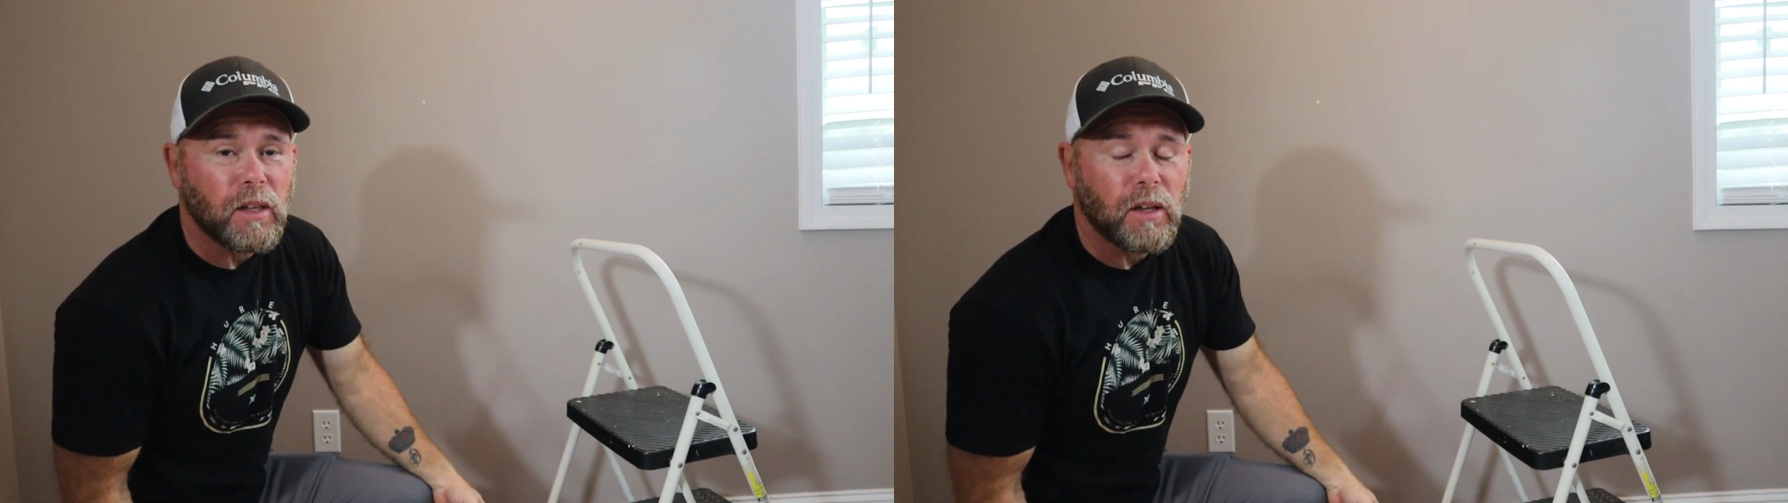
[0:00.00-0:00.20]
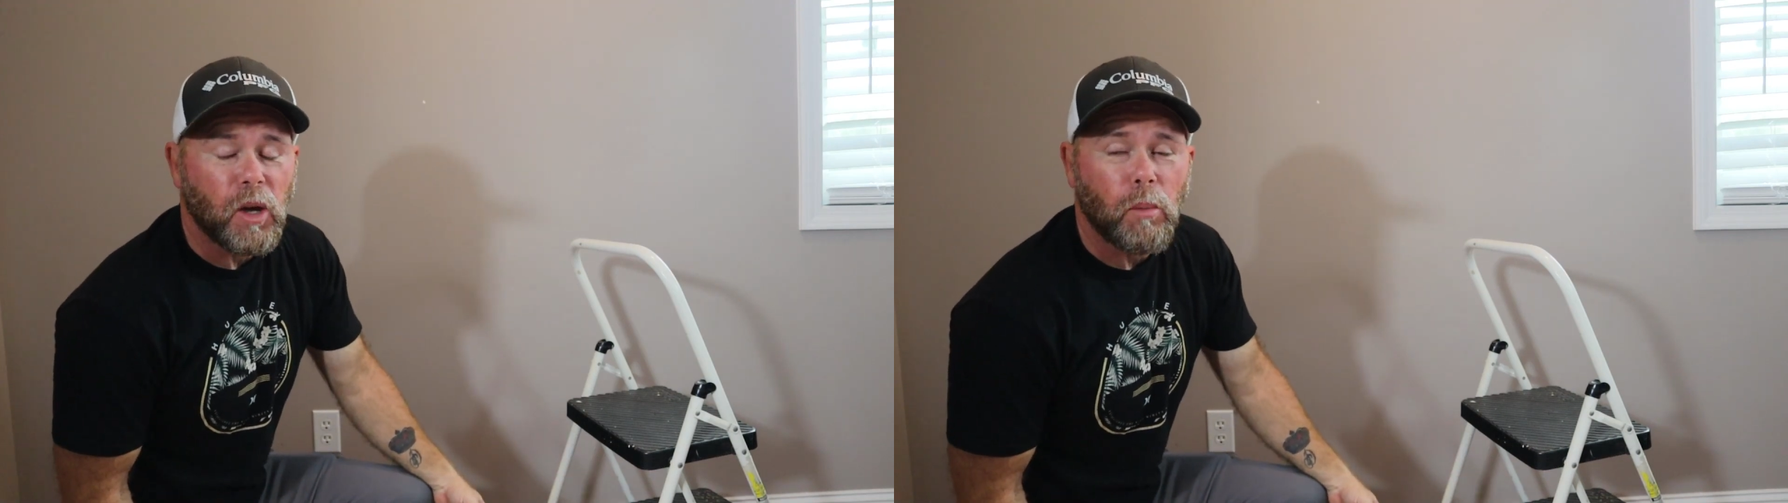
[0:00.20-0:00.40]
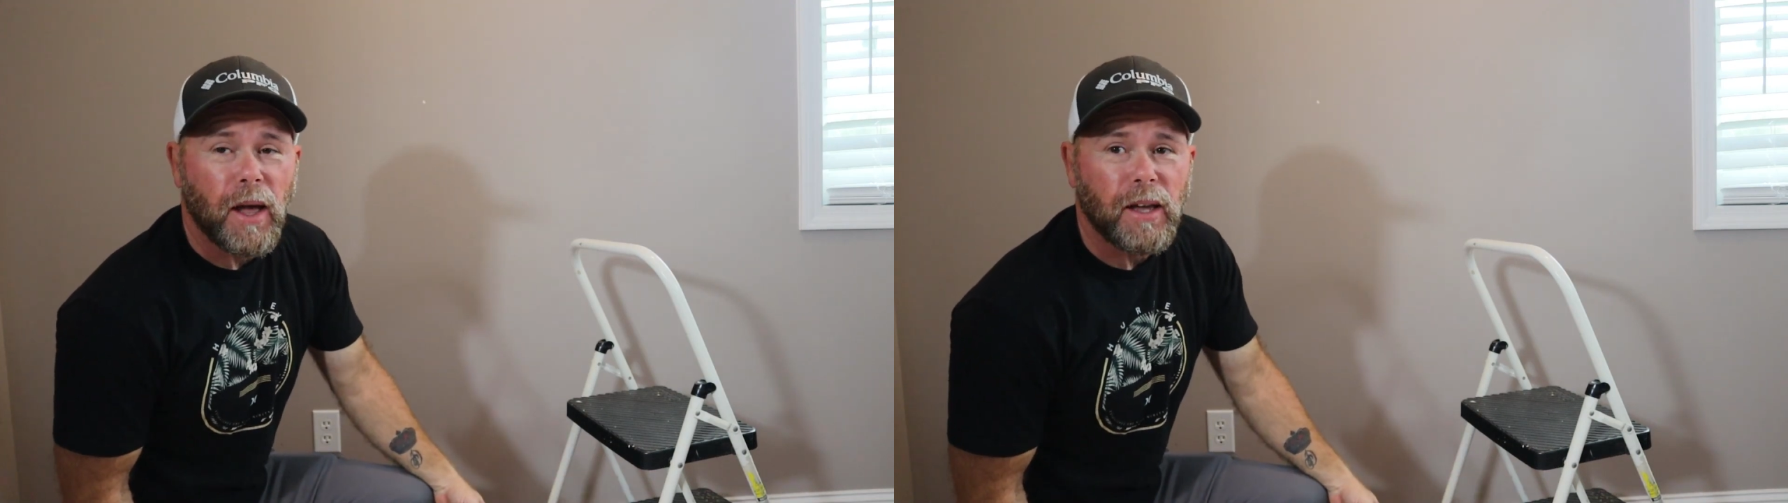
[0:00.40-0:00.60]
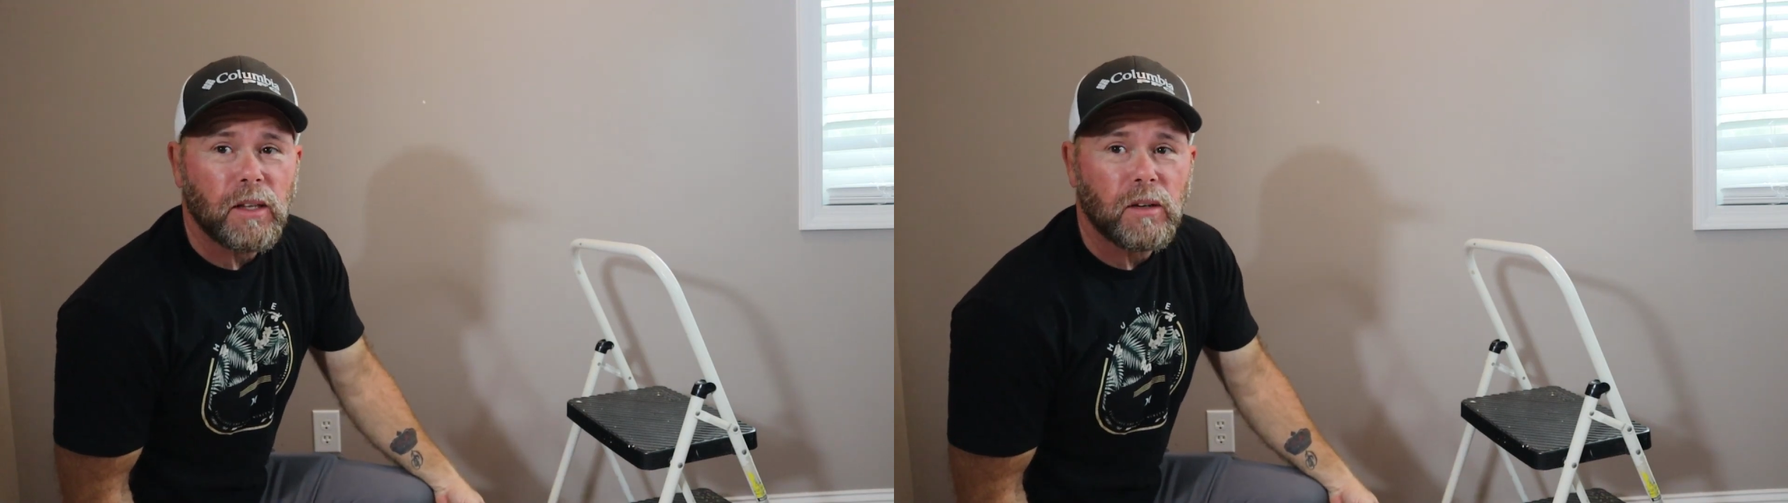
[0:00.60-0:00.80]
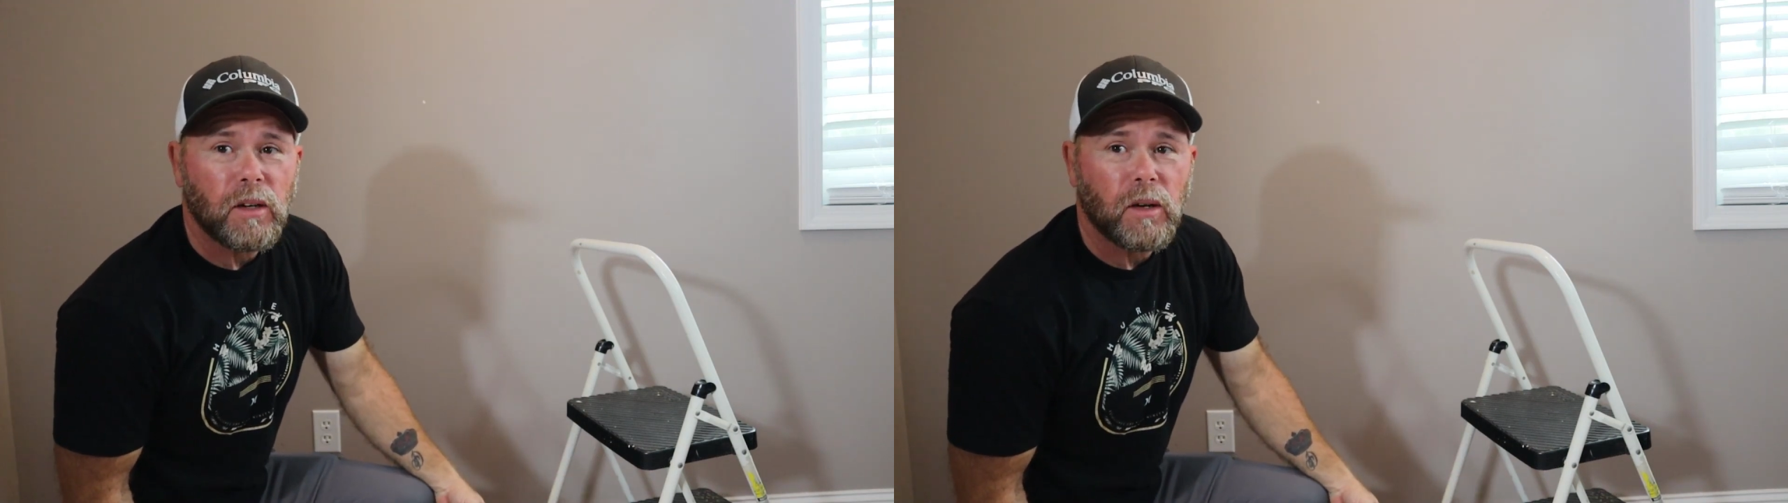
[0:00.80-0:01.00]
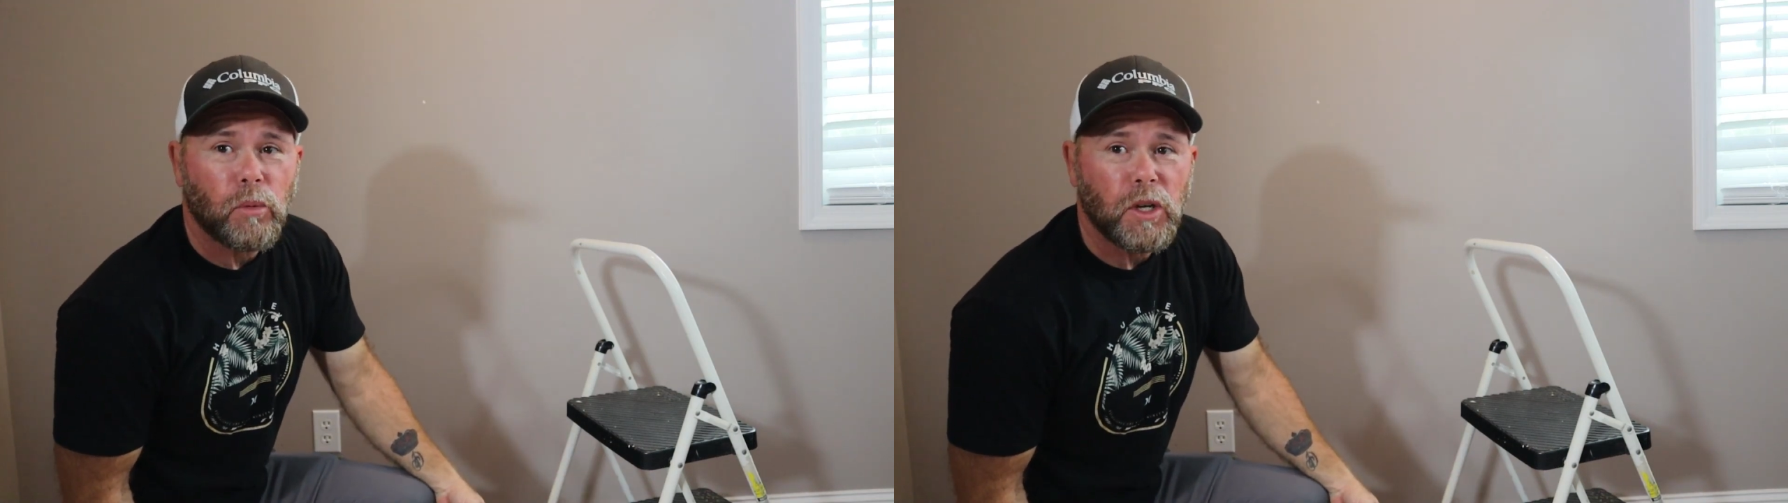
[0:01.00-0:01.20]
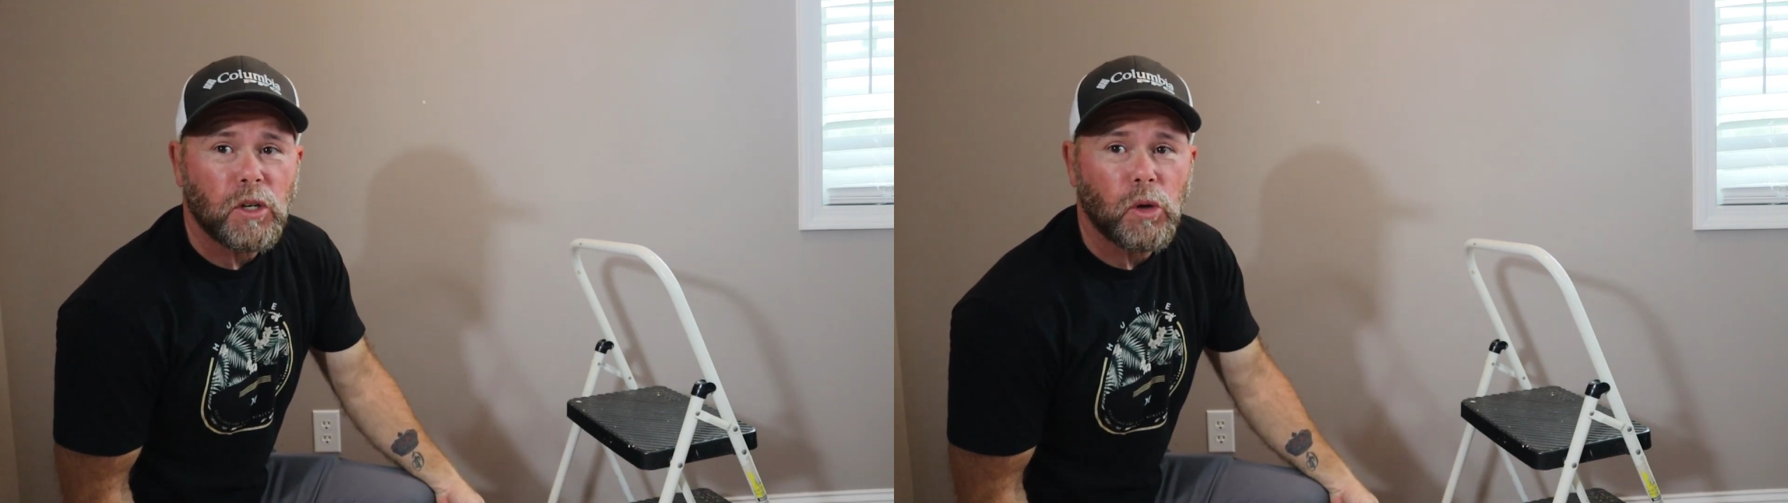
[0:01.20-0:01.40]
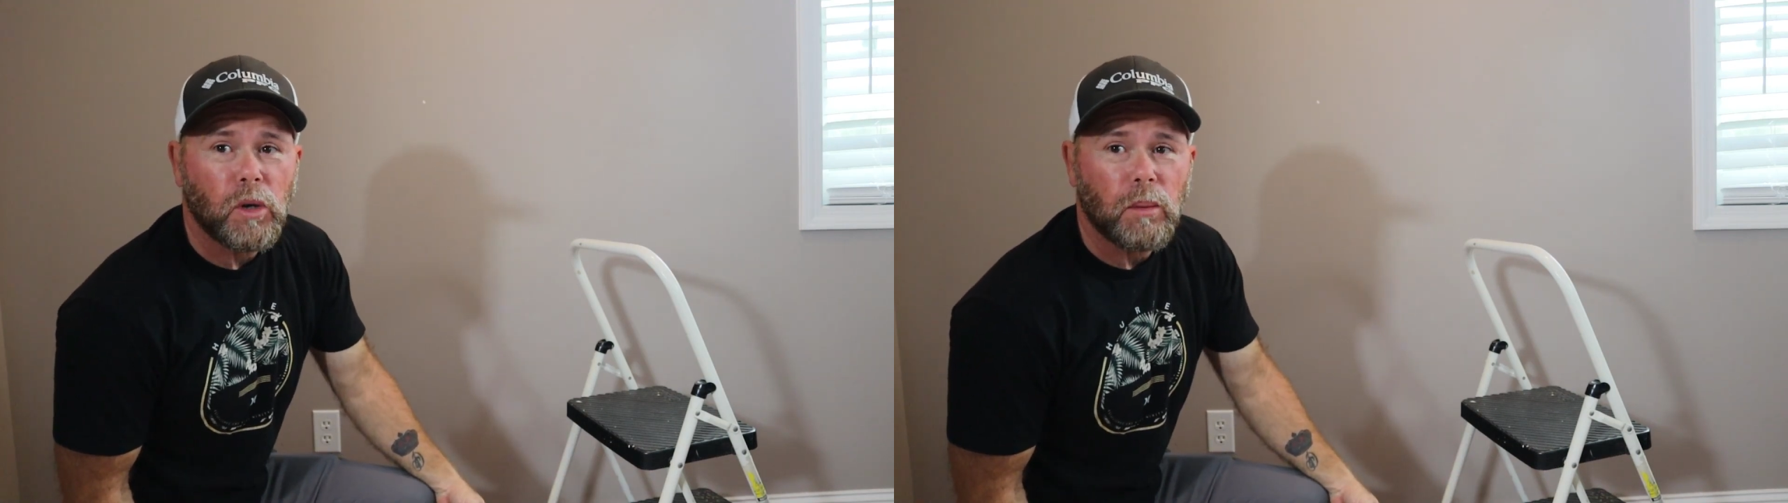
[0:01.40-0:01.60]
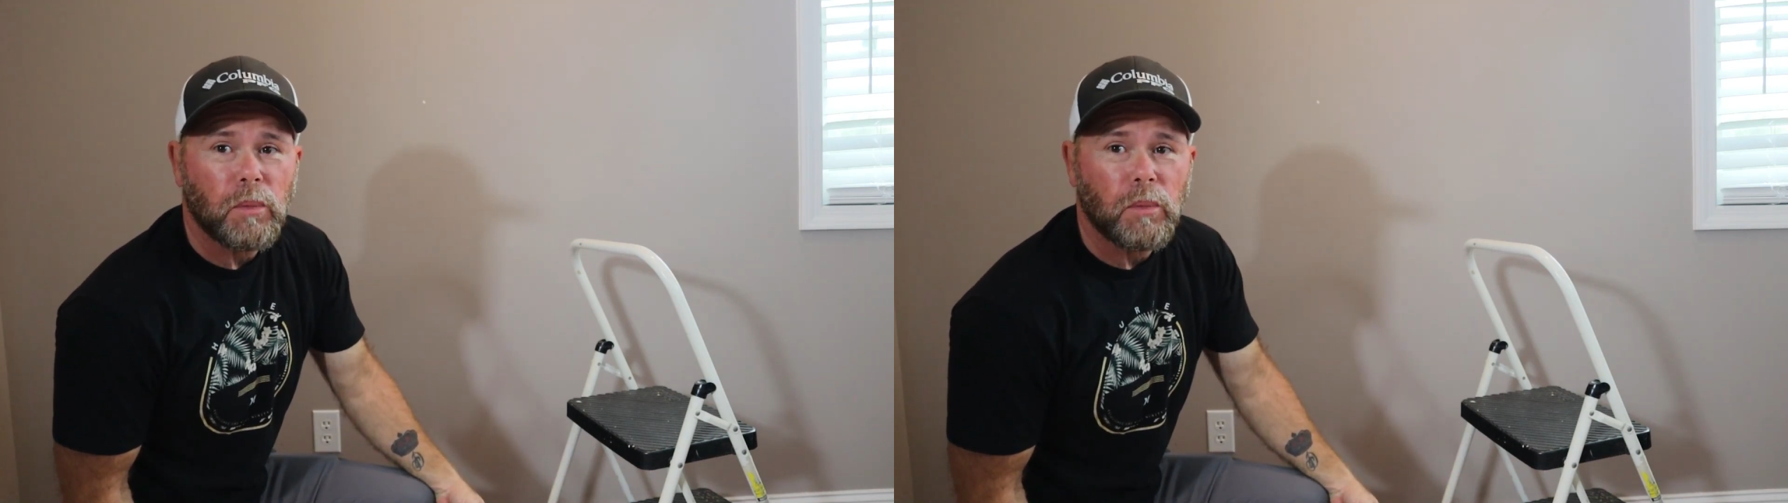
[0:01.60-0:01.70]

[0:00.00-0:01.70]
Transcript: and go back and redo it,